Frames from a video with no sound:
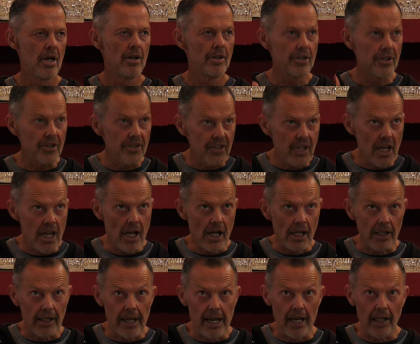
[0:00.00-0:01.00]
to see
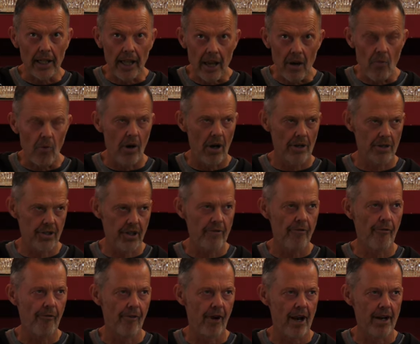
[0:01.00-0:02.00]
clearly what's in
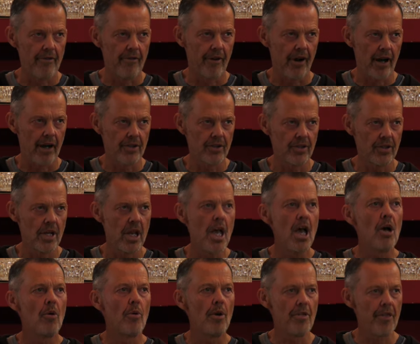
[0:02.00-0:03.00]
front of us
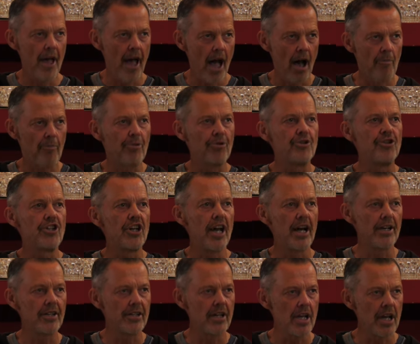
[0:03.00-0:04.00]
without
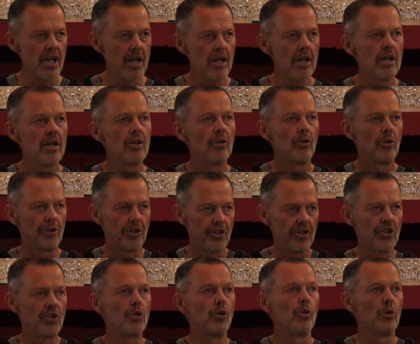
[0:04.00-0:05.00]
projecting or
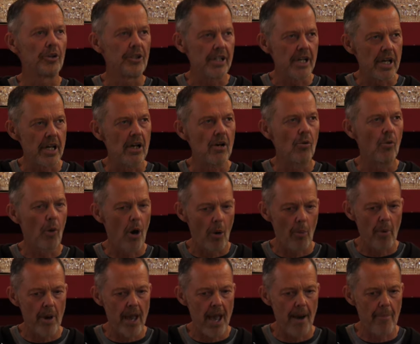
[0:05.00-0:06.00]
distorting
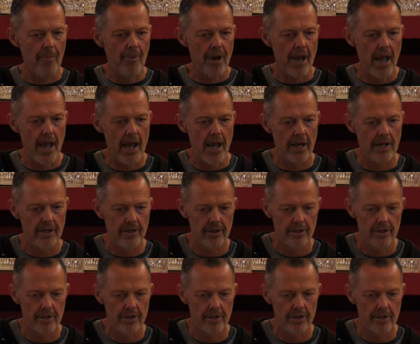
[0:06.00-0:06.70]
what we apprehend.